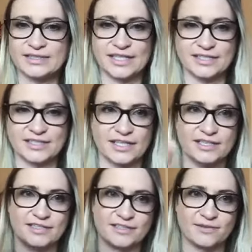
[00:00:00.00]
texting
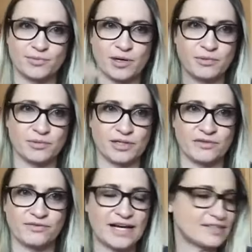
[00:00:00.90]
is probably the
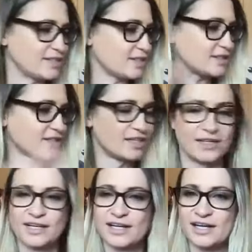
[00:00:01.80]
fastest
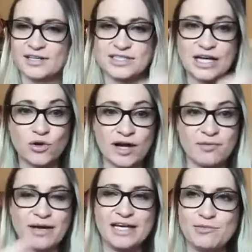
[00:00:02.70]
because I don't have
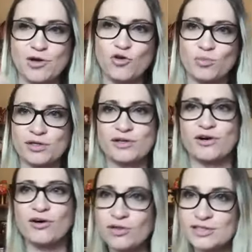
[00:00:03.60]
my email open
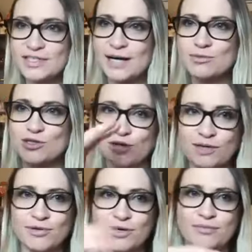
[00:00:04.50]
all the time. So
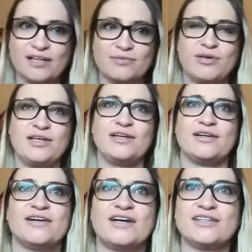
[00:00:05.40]
email might be
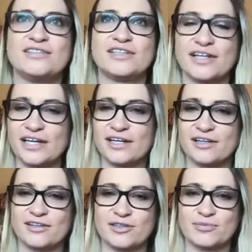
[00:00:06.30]
delayed
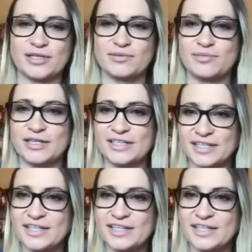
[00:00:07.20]
a little bit, but